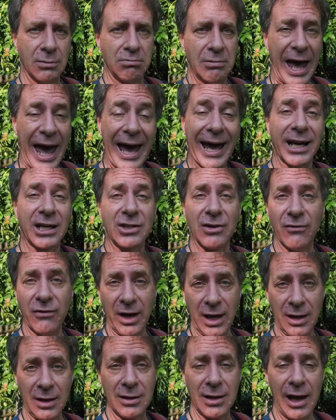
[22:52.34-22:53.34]

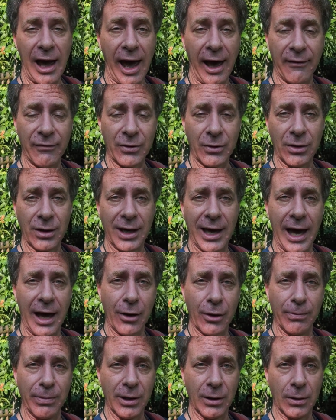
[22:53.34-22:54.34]
activate after the
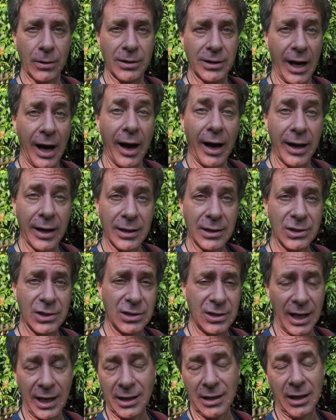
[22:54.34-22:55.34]
caterpillar dies,
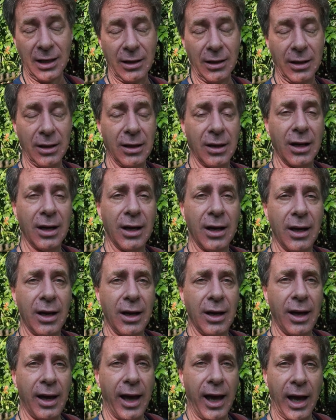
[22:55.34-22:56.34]
technically.
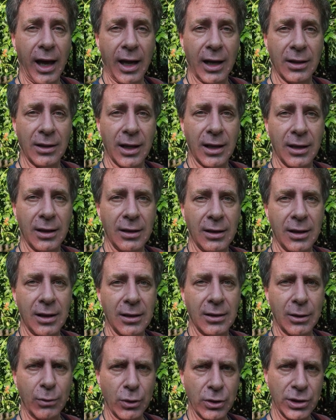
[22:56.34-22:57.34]
And then
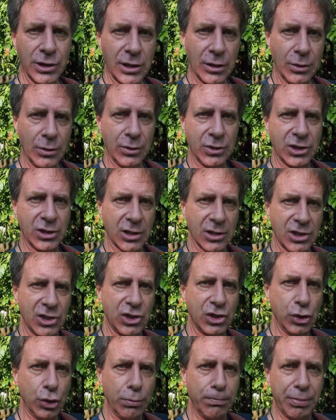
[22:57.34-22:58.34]
it will use the
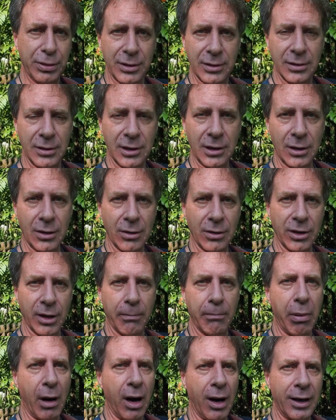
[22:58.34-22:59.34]
soup, you know, the
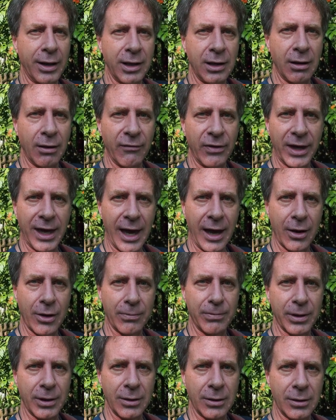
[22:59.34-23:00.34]
body of the
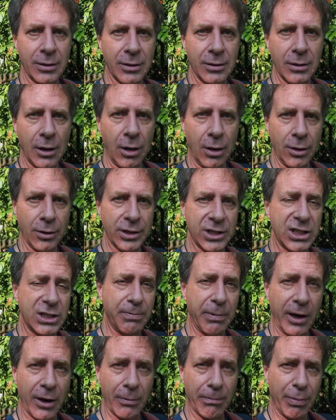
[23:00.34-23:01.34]
caterpillar, all the
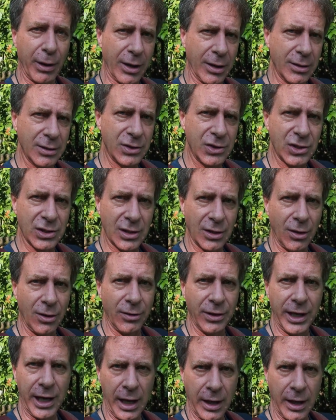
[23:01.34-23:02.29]
spare parts and all the